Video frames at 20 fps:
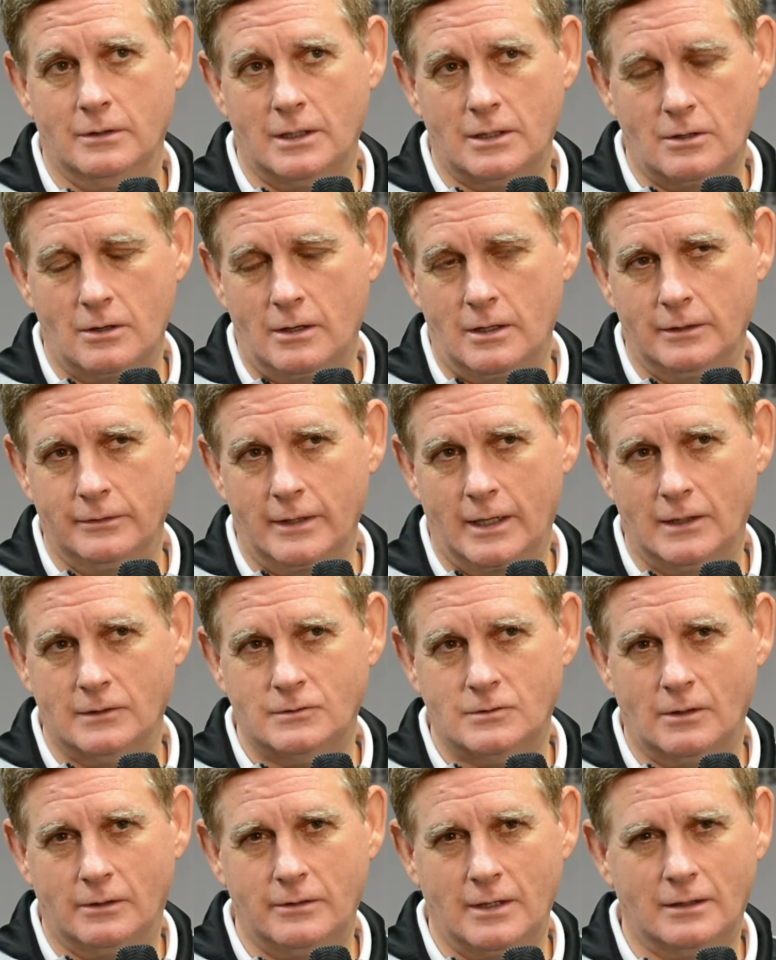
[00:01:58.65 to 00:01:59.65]
They called
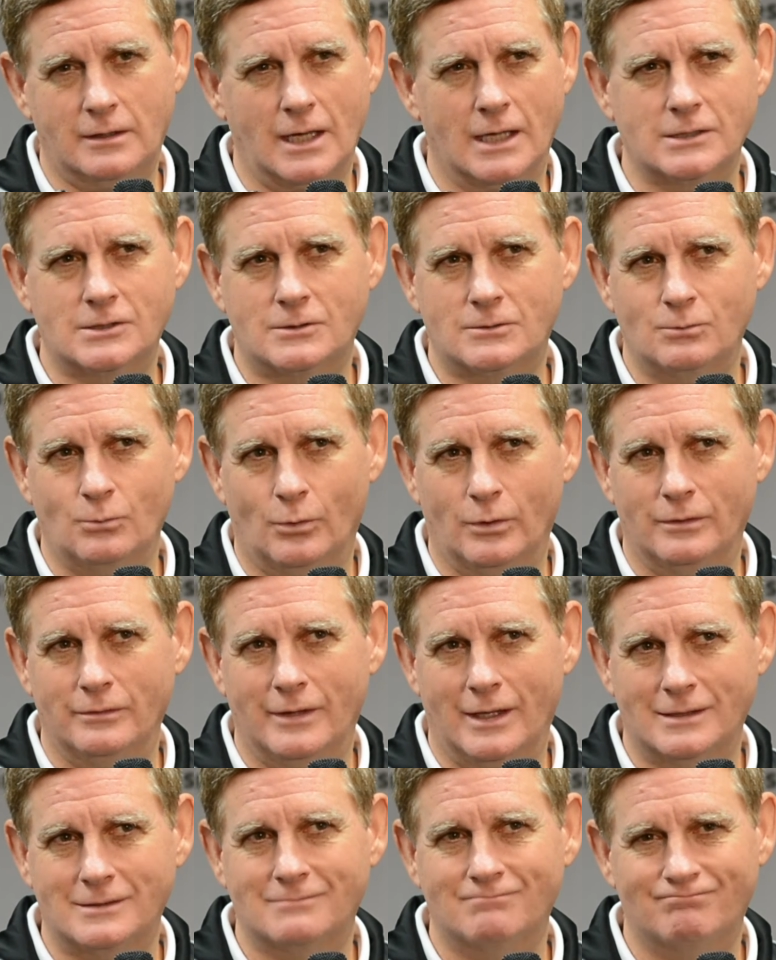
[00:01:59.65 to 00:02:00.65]
that. So I think that's what
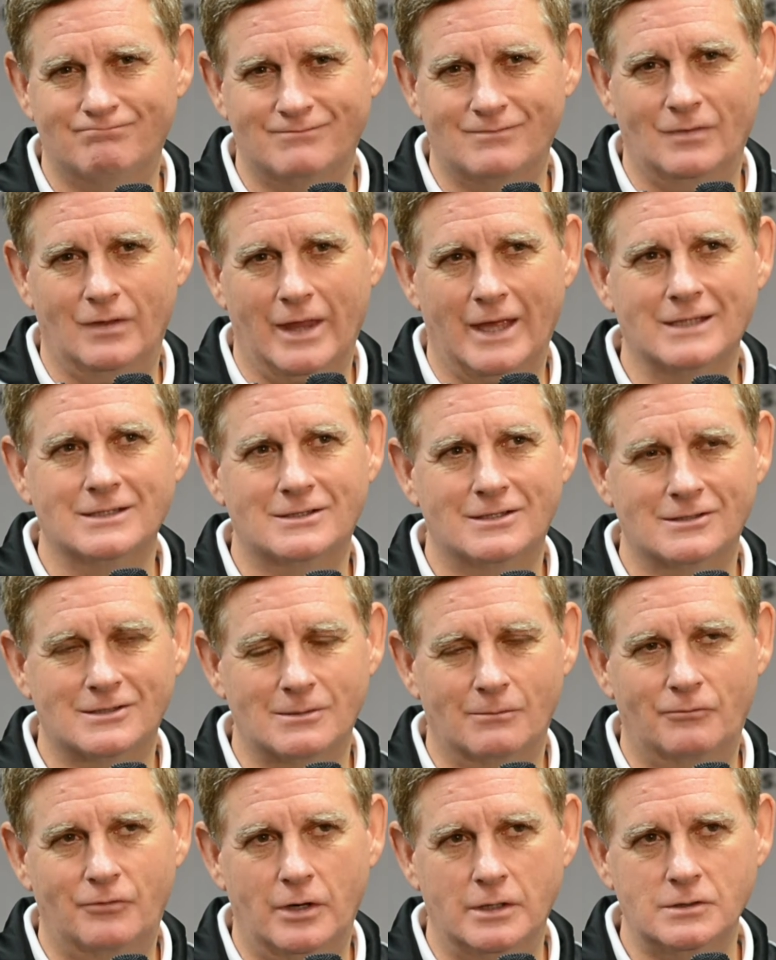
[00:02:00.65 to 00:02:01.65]
that lends to
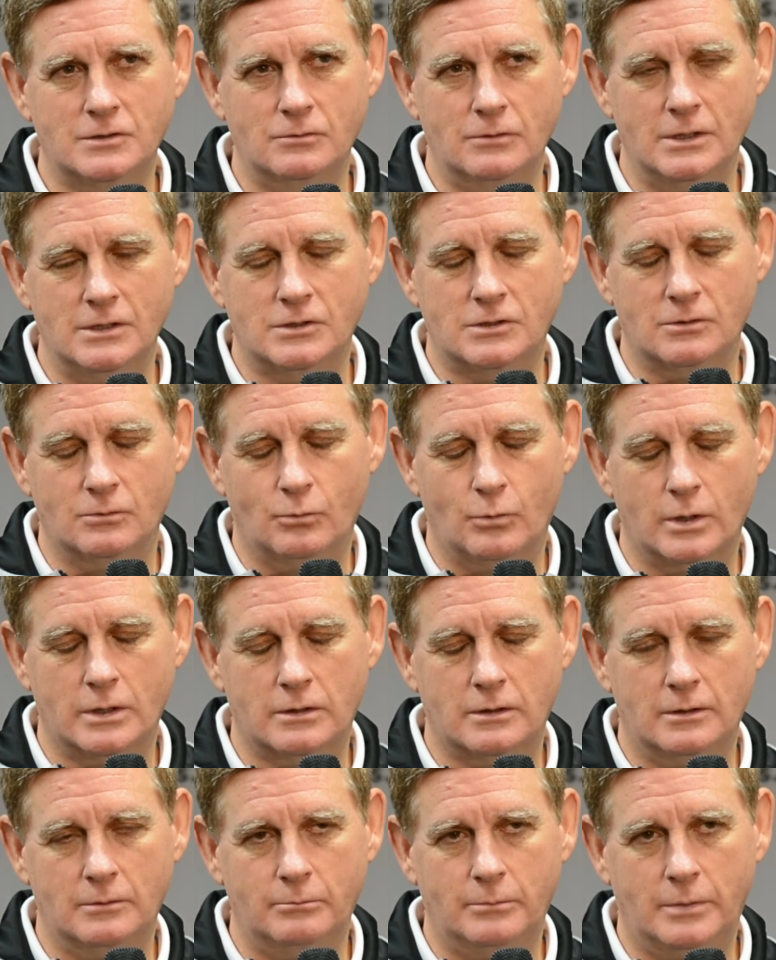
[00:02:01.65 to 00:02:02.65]
some frustration with it.